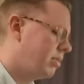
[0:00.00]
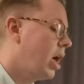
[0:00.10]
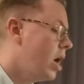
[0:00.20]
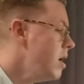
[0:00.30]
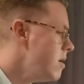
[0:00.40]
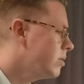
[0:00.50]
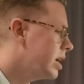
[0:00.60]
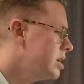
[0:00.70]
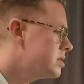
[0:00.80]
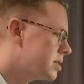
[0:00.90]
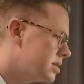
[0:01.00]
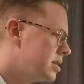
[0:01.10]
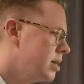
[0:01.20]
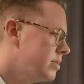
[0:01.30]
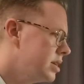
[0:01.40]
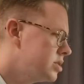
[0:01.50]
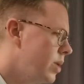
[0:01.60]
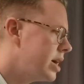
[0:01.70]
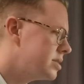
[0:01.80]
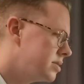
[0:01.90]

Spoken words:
Oh, okay, so the same thing twice.